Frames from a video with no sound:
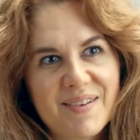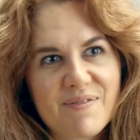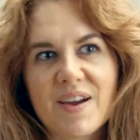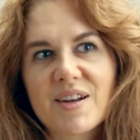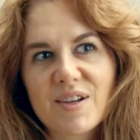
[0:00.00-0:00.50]

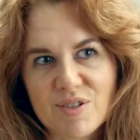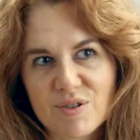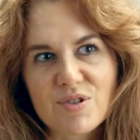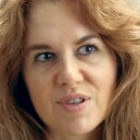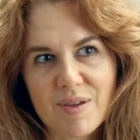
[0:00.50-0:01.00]
Finding a
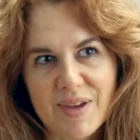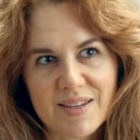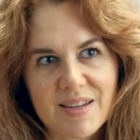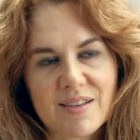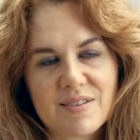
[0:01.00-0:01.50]
solution that
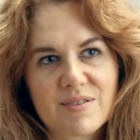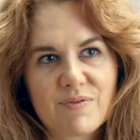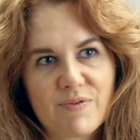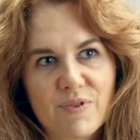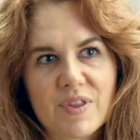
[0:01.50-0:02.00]
makes sense
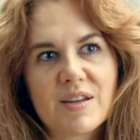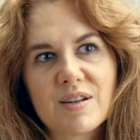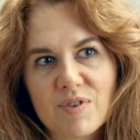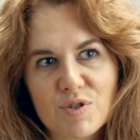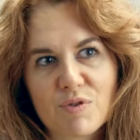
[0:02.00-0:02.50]
for the
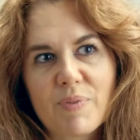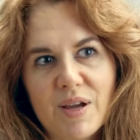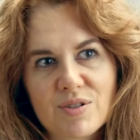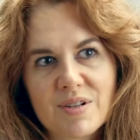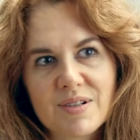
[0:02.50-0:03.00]
individual
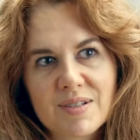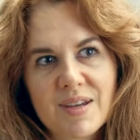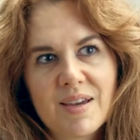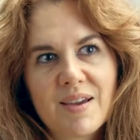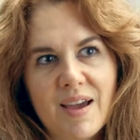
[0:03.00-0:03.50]
patient
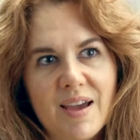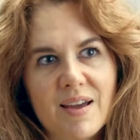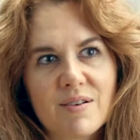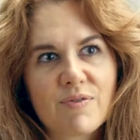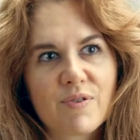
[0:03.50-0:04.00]

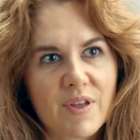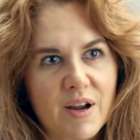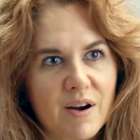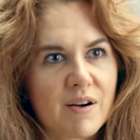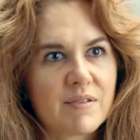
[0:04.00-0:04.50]
and for
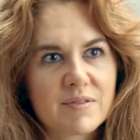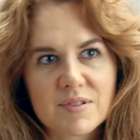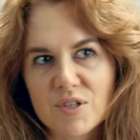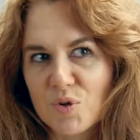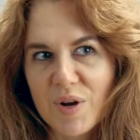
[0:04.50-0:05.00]
their
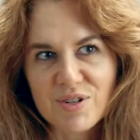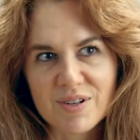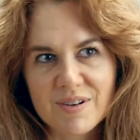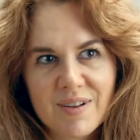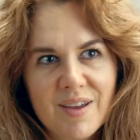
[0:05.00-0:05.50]

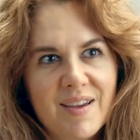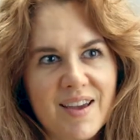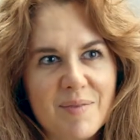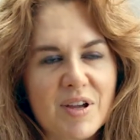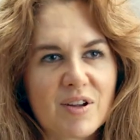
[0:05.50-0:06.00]
situation,
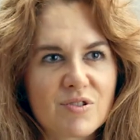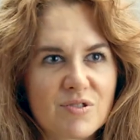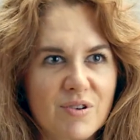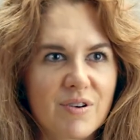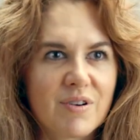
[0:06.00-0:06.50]
and making
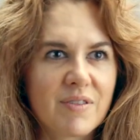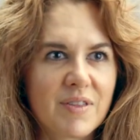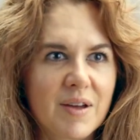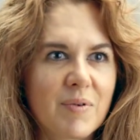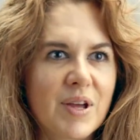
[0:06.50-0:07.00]
sure
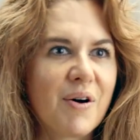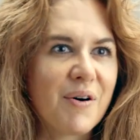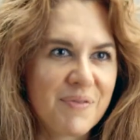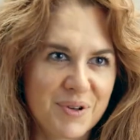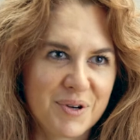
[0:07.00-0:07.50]
that we
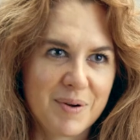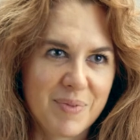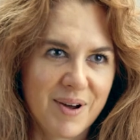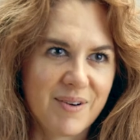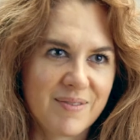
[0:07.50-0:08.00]
all feel good
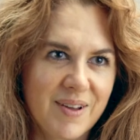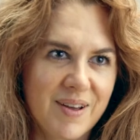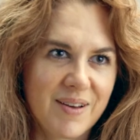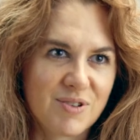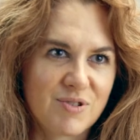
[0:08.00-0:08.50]
about
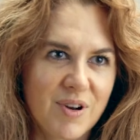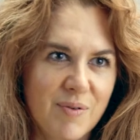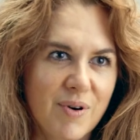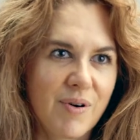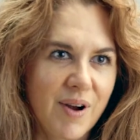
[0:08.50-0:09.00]
the
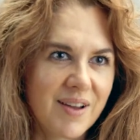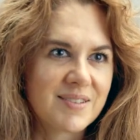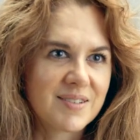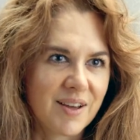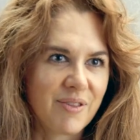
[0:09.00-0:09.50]
journey we're going
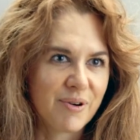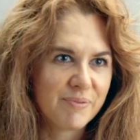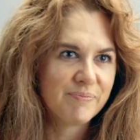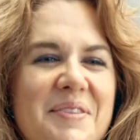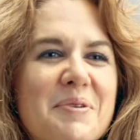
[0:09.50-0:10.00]
on
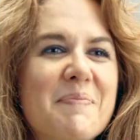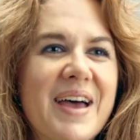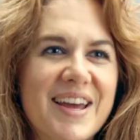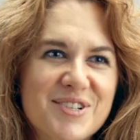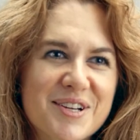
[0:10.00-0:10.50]
together. The
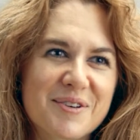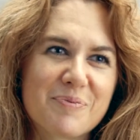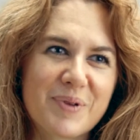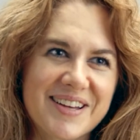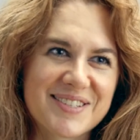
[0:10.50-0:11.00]
magic
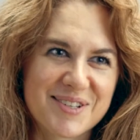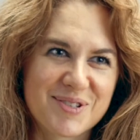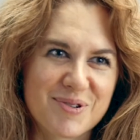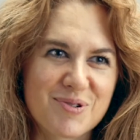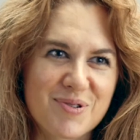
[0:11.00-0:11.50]
of plastic
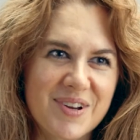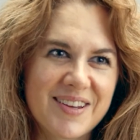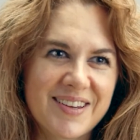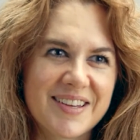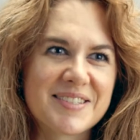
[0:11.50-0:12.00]

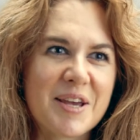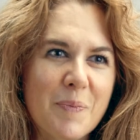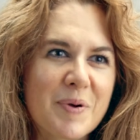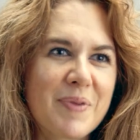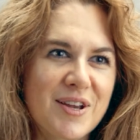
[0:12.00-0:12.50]
surgery is
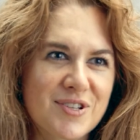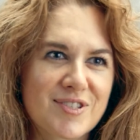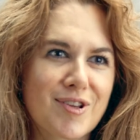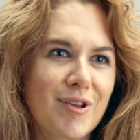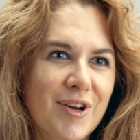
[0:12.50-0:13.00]
helping
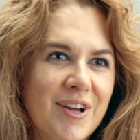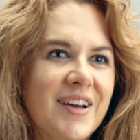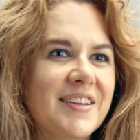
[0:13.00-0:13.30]
patients to look on